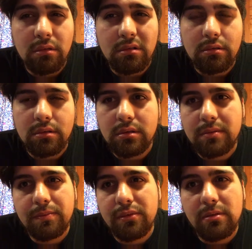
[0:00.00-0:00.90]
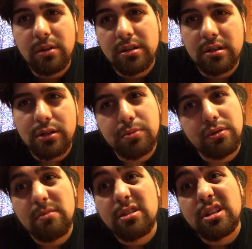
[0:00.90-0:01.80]
It's pretty
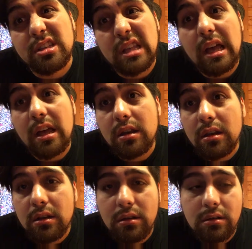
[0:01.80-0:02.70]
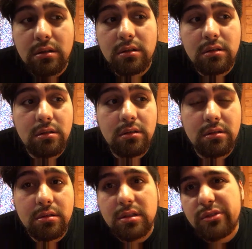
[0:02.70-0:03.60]
much just that.
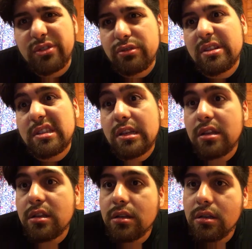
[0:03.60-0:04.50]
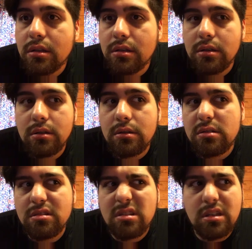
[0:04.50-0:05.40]
This is
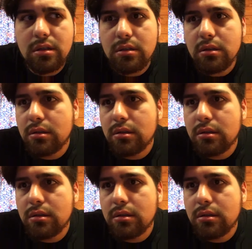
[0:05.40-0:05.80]
it.